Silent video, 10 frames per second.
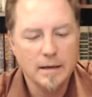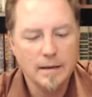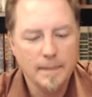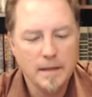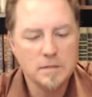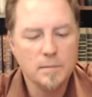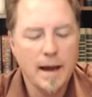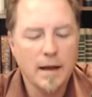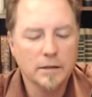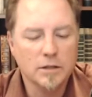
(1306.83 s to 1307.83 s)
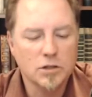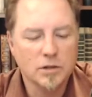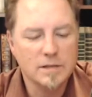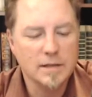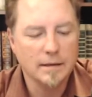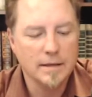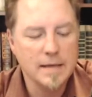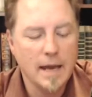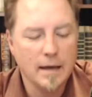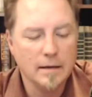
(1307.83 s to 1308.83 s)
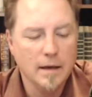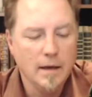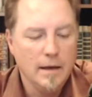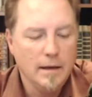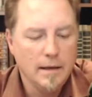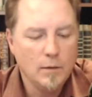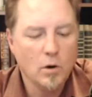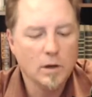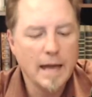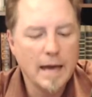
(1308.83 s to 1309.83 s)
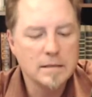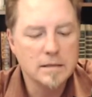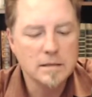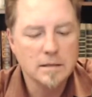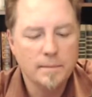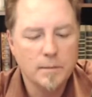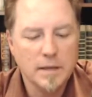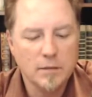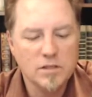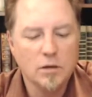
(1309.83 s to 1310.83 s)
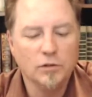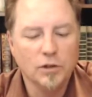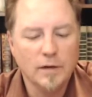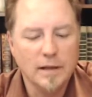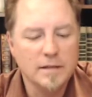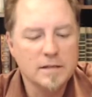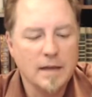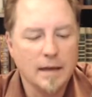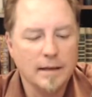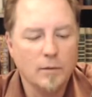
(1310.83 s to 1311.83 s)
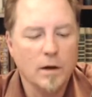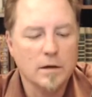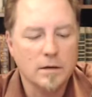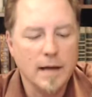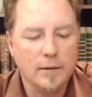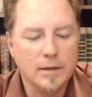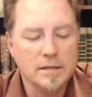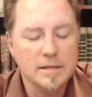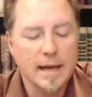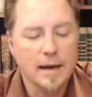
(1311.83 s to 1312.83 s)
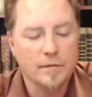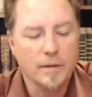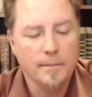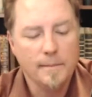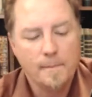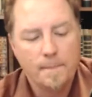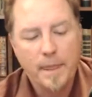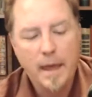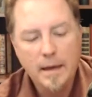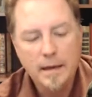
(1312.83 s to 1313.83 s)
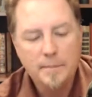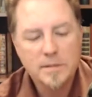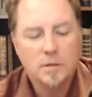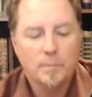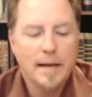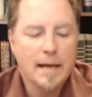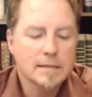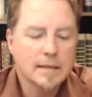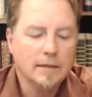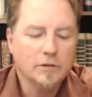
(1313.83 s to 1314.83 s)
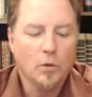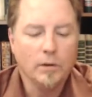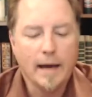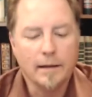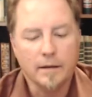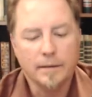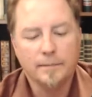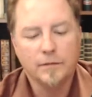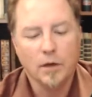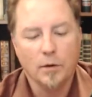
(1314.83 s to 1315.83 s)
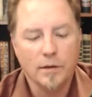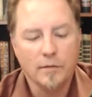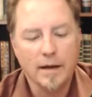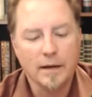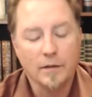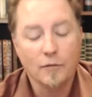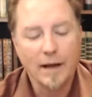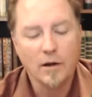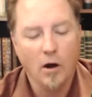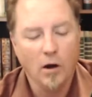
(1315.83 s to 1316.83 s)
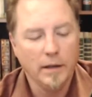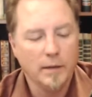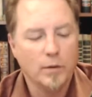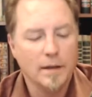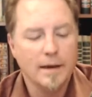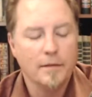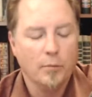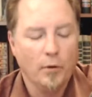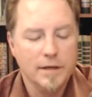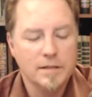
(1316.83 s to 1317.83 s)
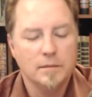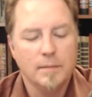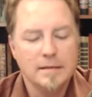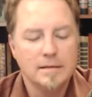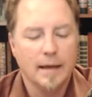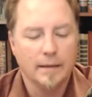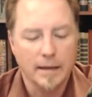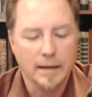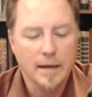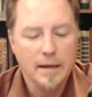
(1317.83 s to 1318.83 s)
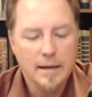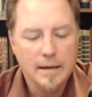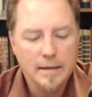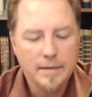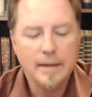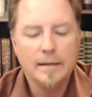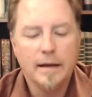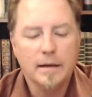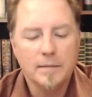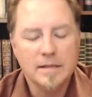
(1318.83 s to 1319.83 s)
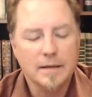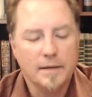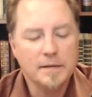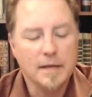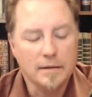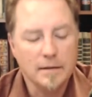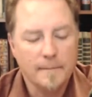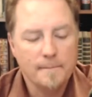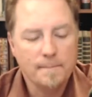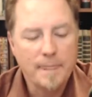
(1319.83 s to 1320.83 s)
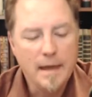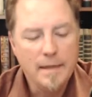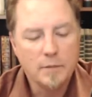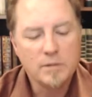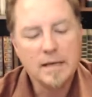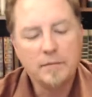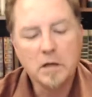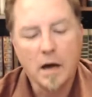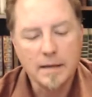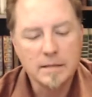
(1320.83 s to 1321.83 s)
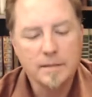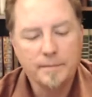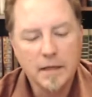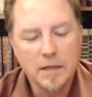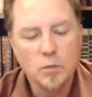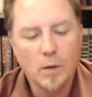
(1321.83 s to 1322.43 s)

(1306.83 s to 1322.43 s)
He smiled and shook Stanley's hand. He wore glasses, but they were so dirty that Stanley wondered how he could see out of them. Mr. Pendanski told Alan to go to the rec hall and bring the other boys to meet Stanley. Then he led him inside the tent. There were seven cots, each one